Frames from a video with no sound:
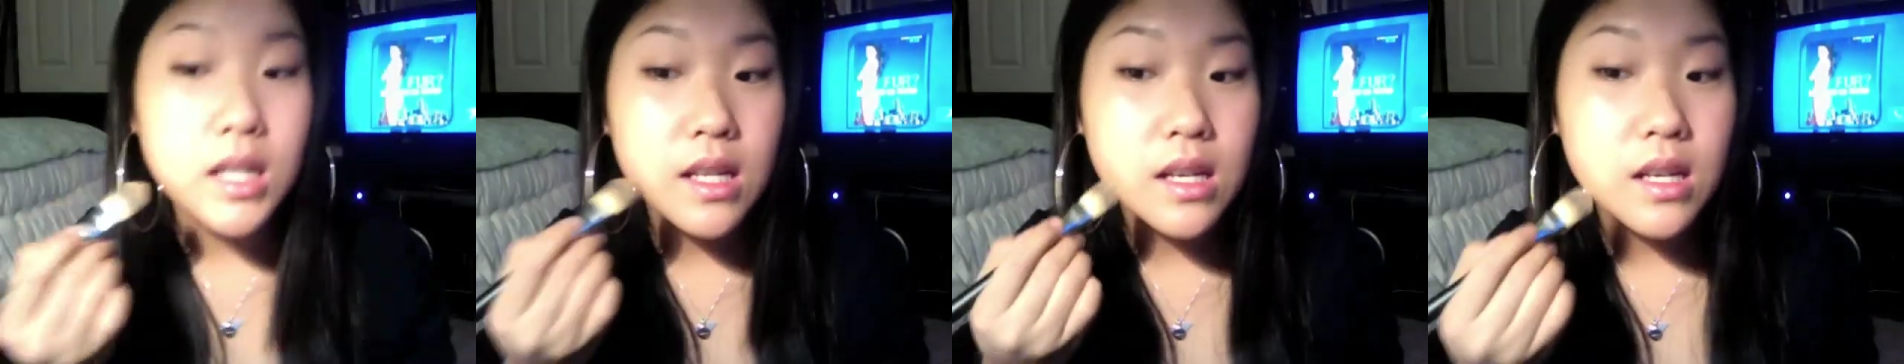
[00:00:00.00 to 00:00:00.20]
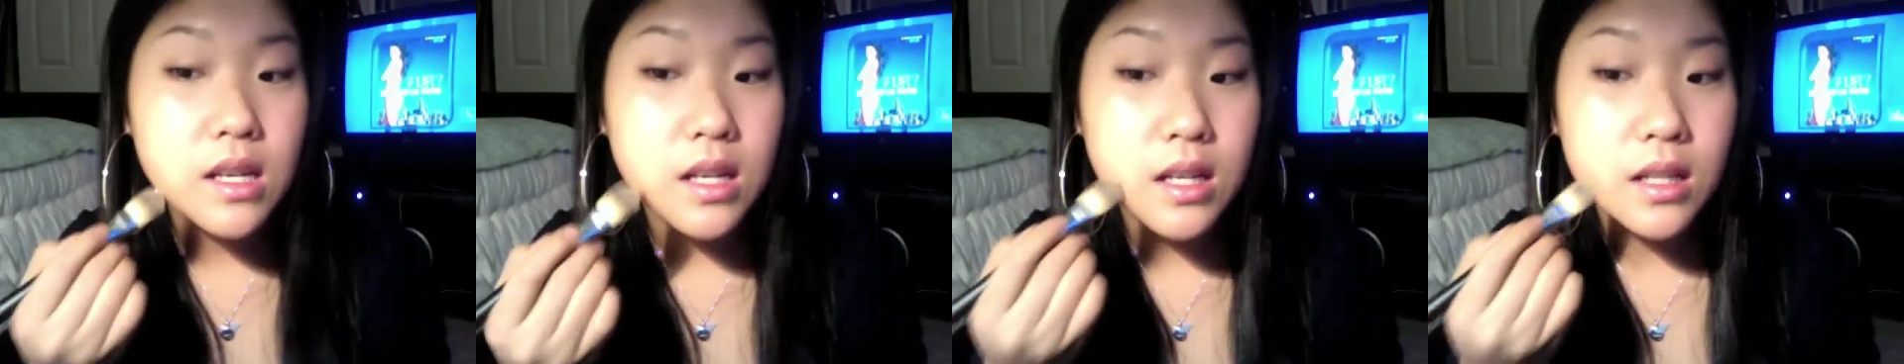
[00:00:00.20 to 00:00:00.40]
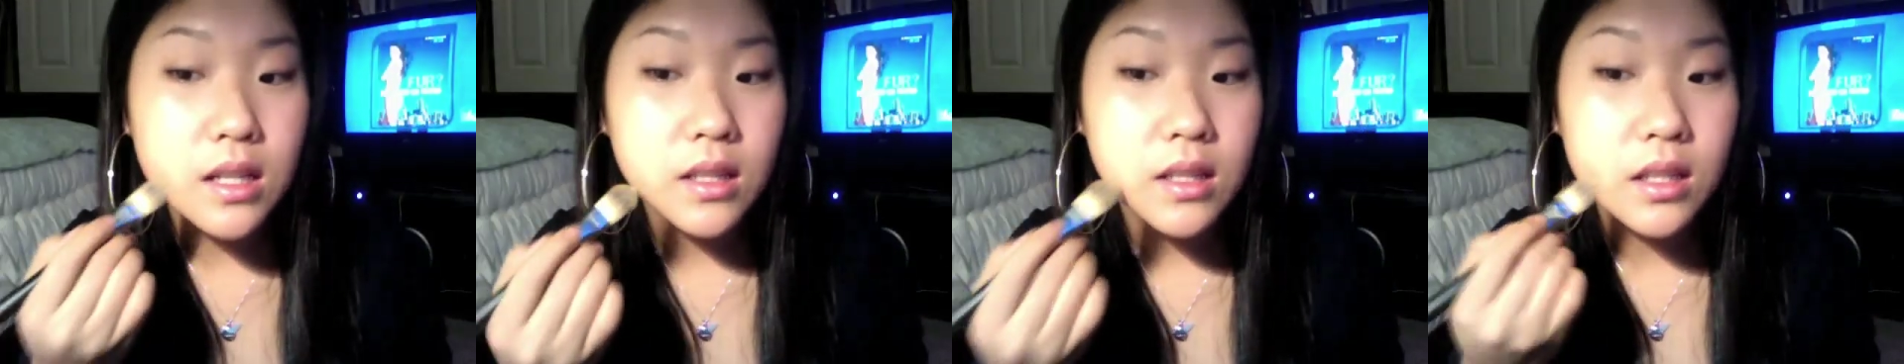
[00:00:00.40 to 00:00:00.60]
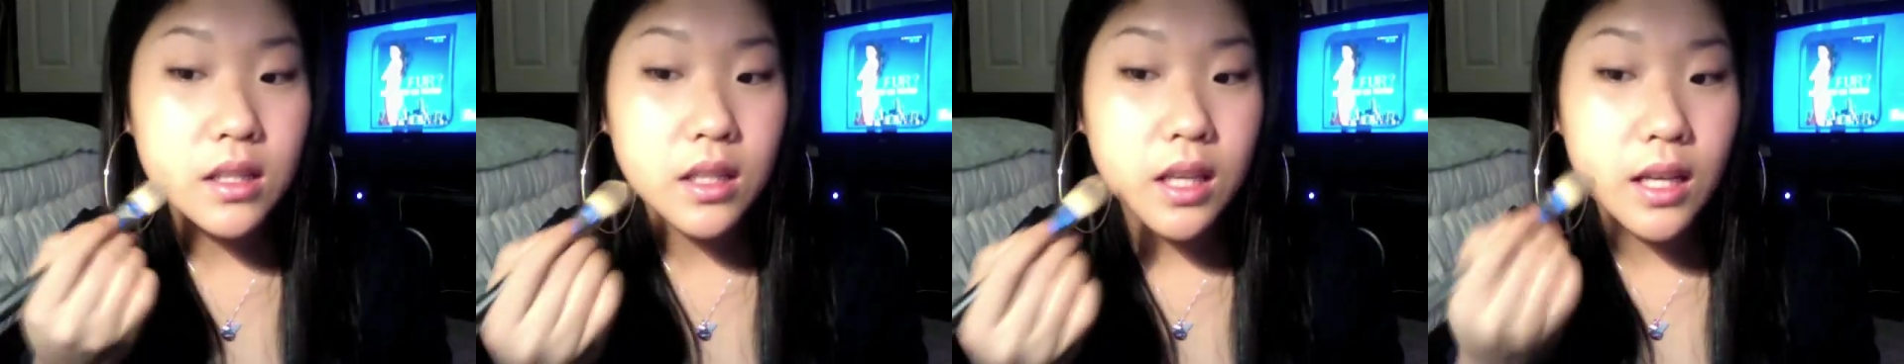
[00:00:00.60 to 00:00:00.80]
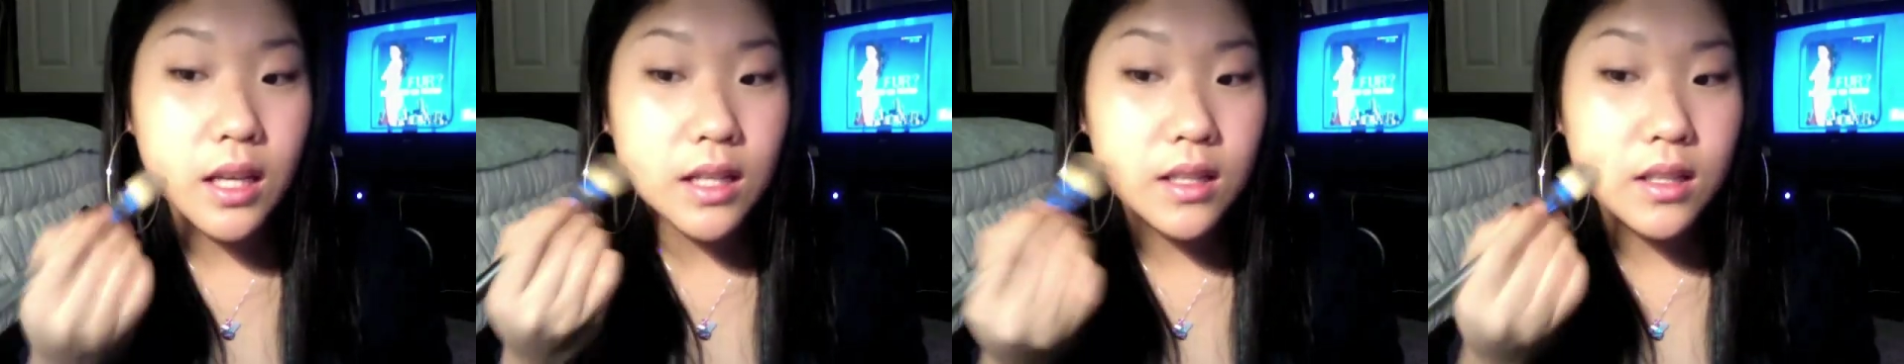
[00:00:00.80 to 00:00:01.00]
And to
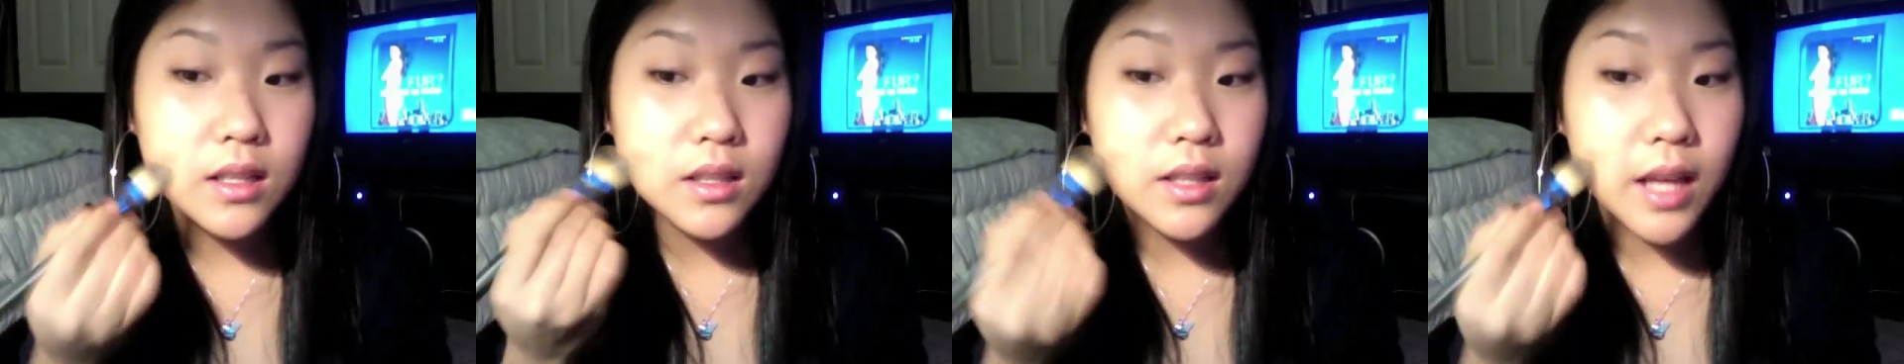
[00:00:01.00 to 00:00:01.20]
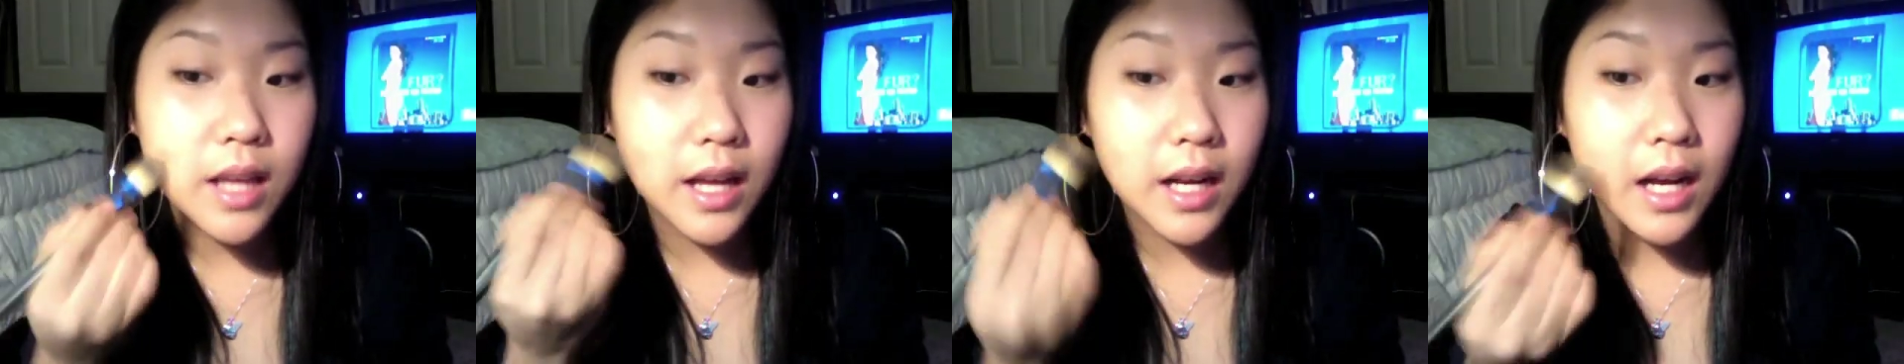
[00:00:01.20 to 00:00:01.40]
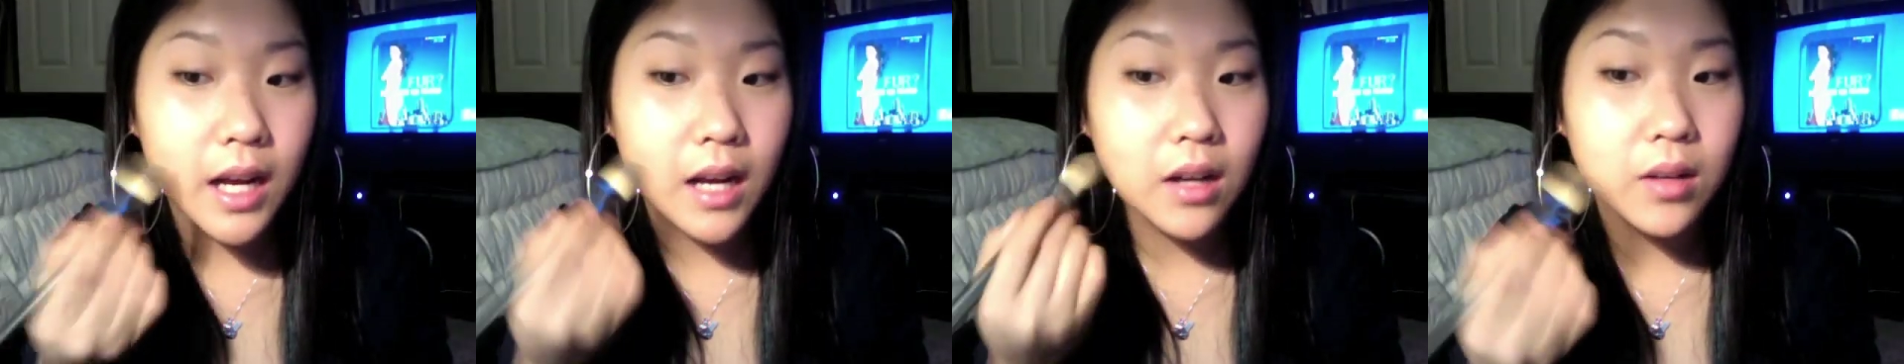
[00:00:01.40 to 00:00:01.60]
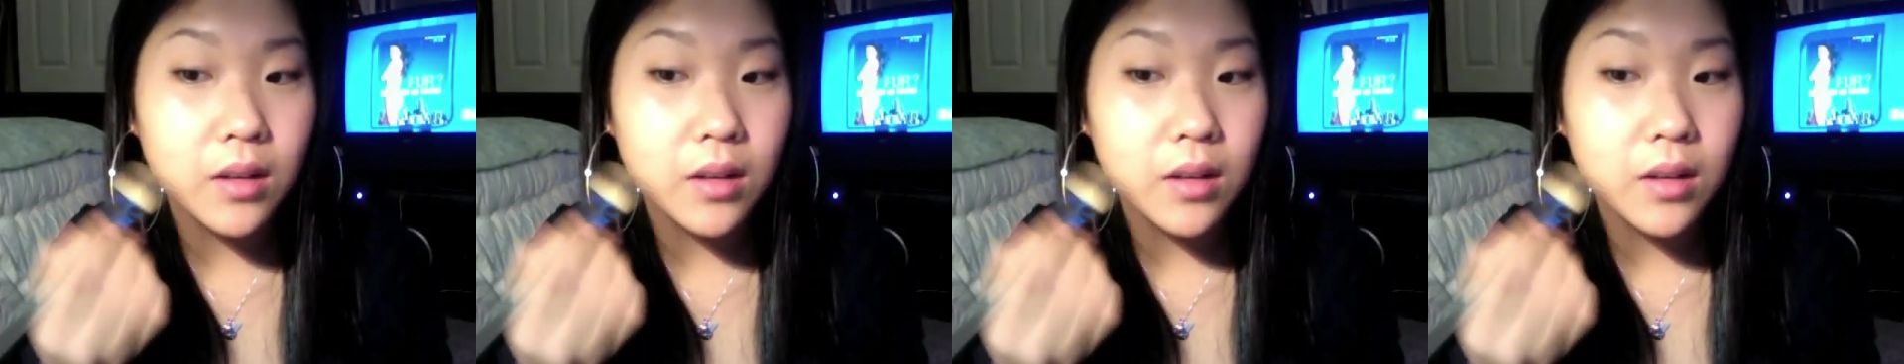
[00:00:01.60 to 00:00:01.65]
cancel that out,